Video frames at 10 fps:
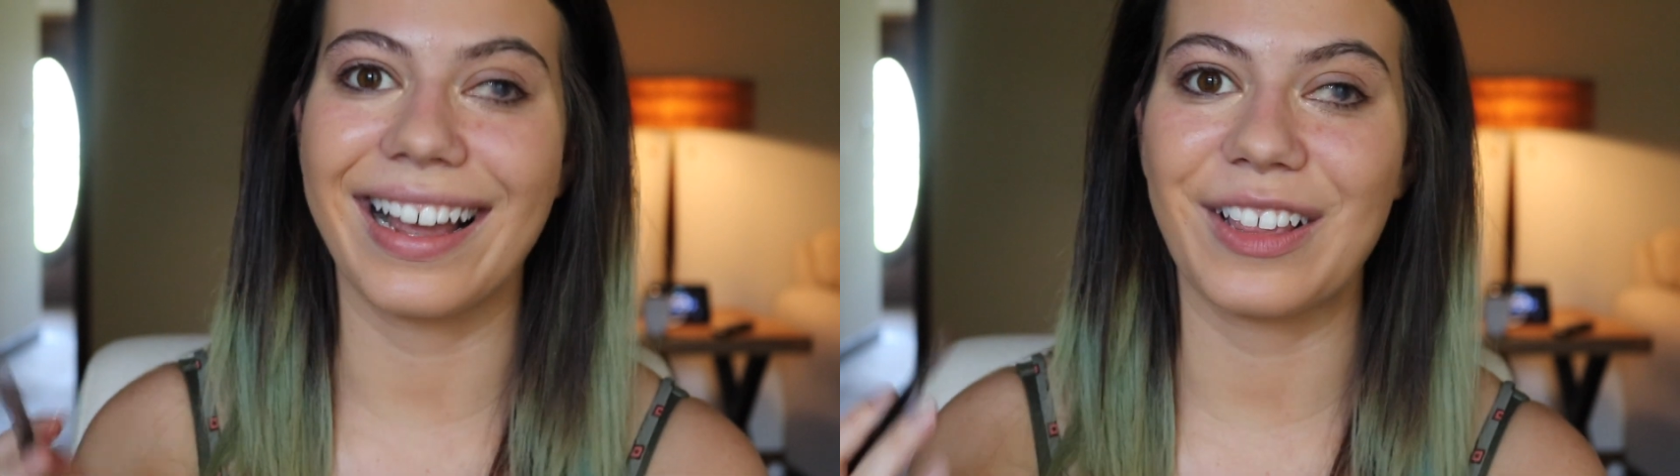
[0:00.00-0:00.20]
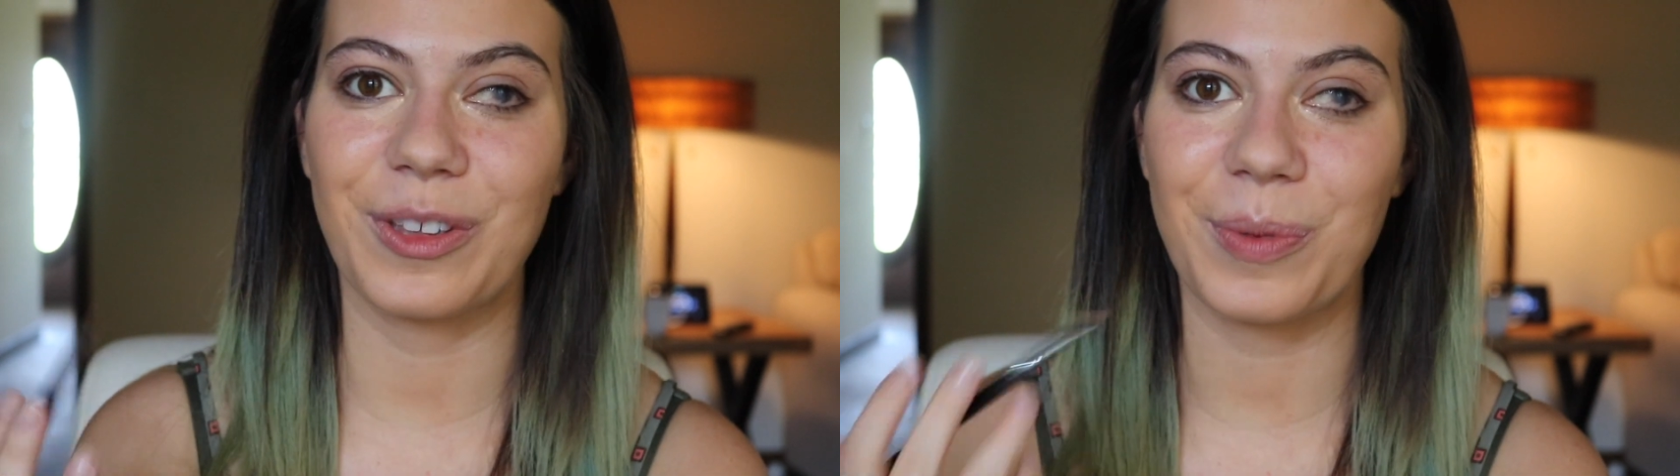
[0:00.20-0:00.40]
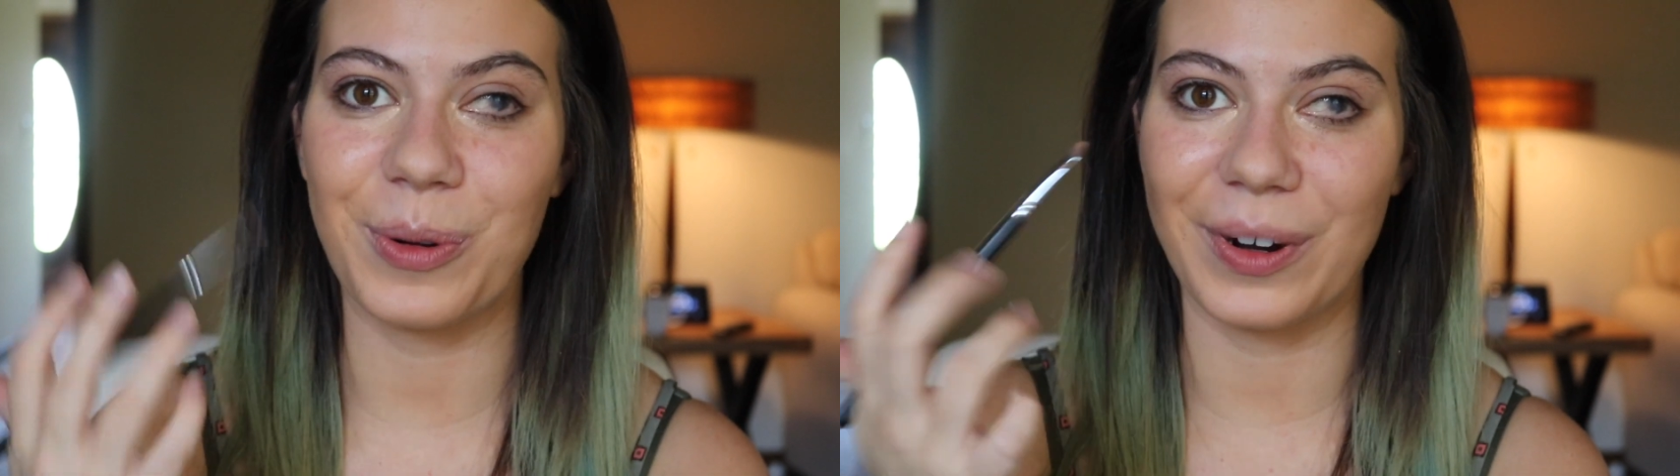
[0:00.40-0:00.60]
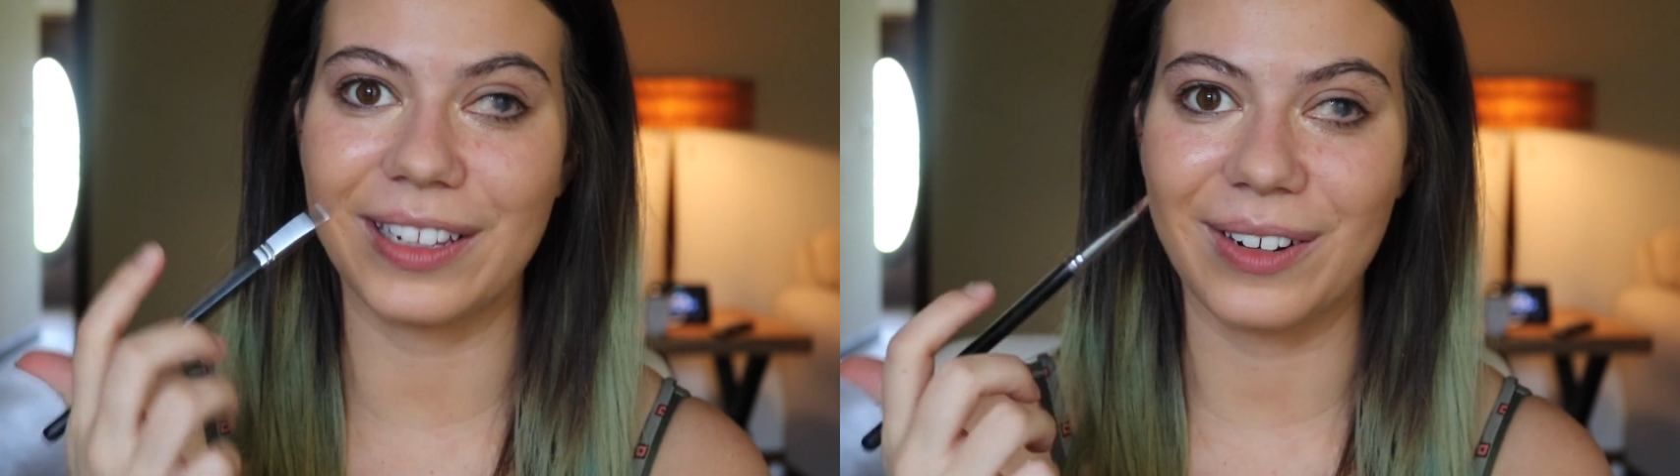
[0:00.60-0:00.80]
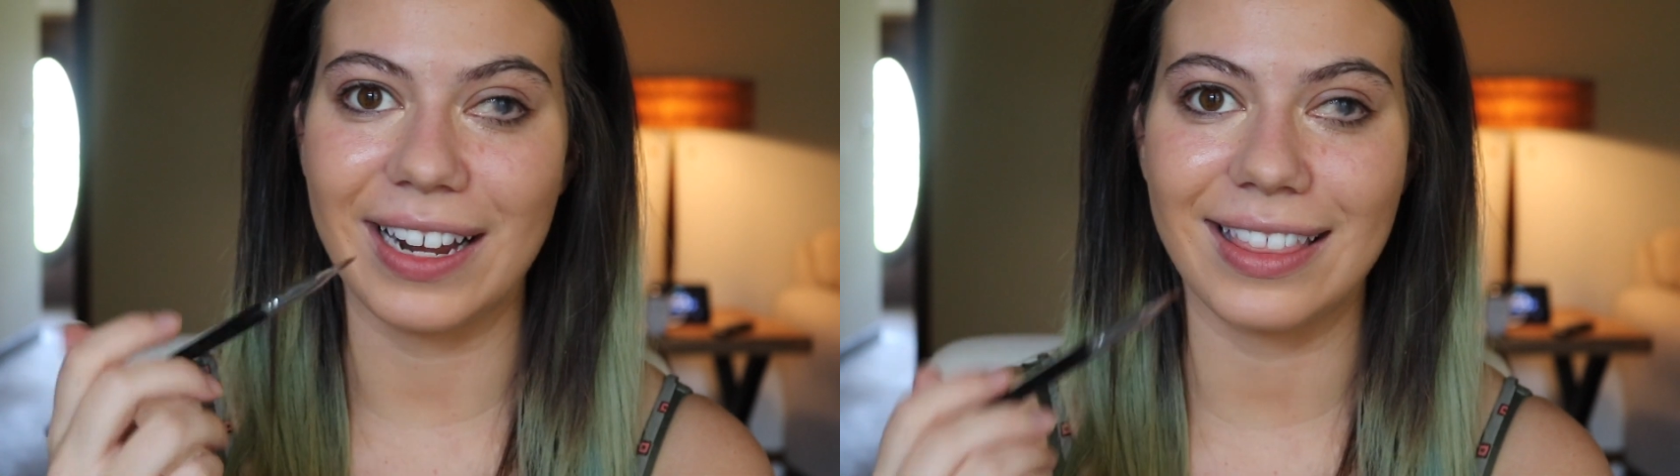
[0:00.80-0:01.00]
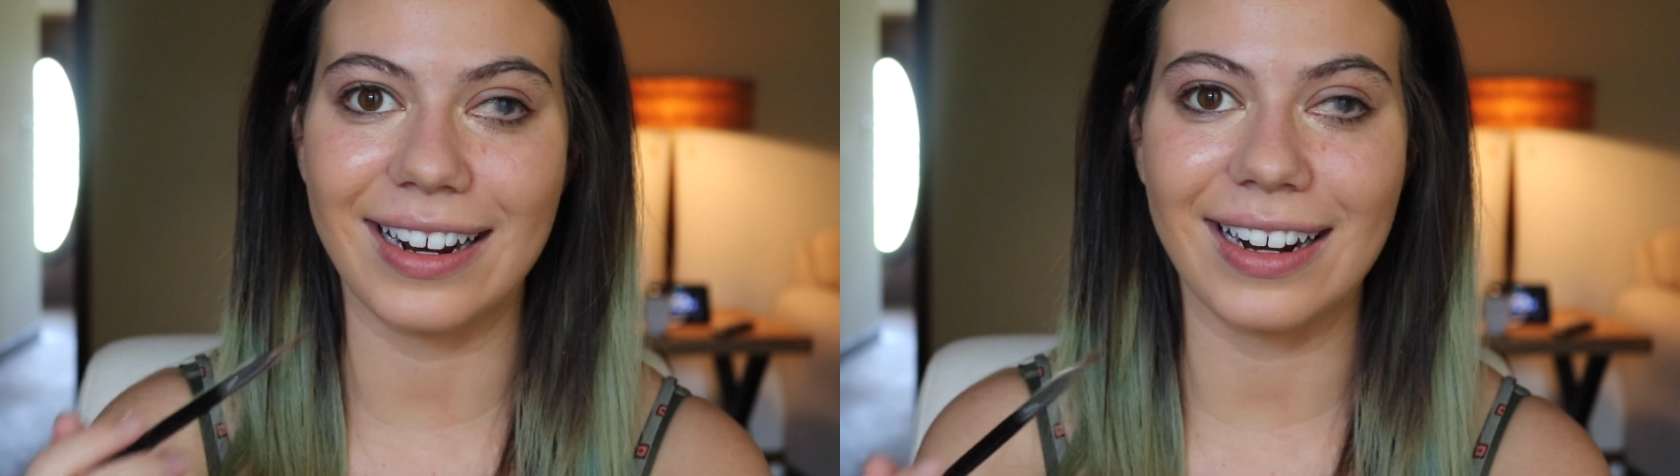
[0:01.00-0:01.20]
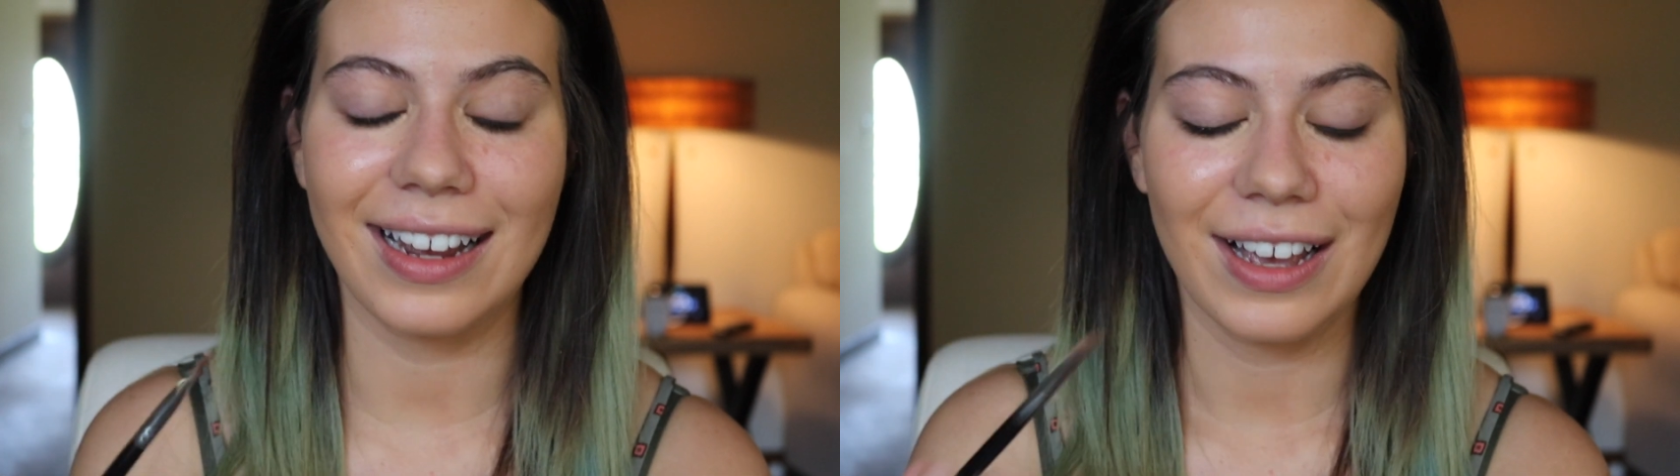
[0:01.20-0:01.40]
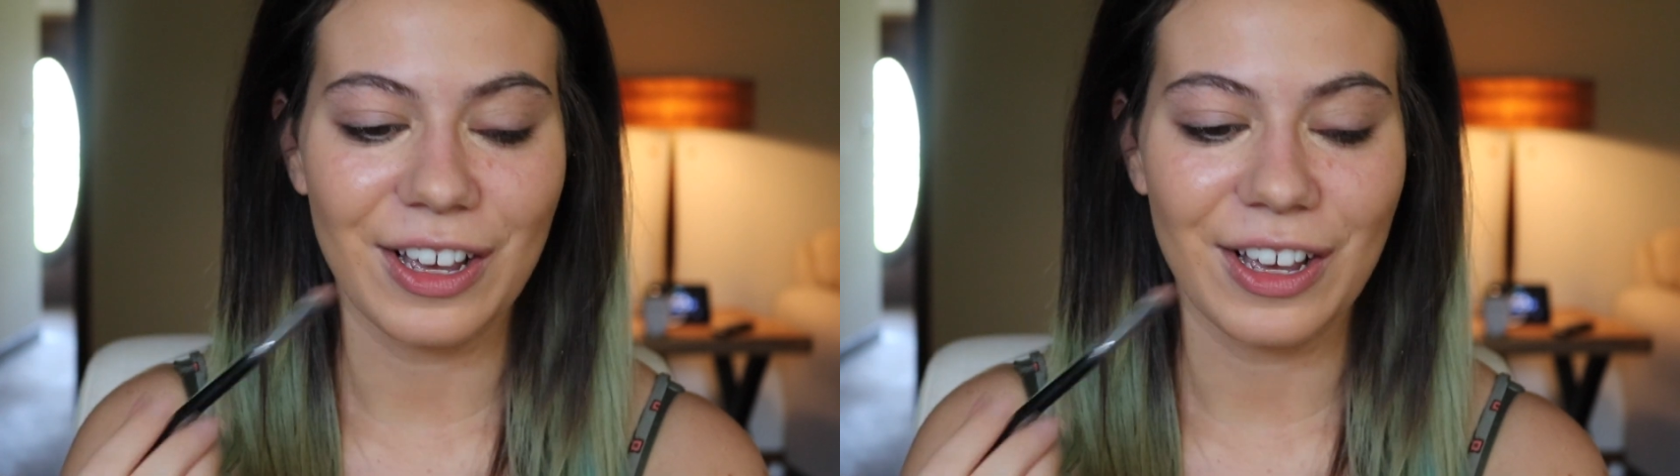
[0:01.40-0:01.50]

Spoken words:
get super oily right there.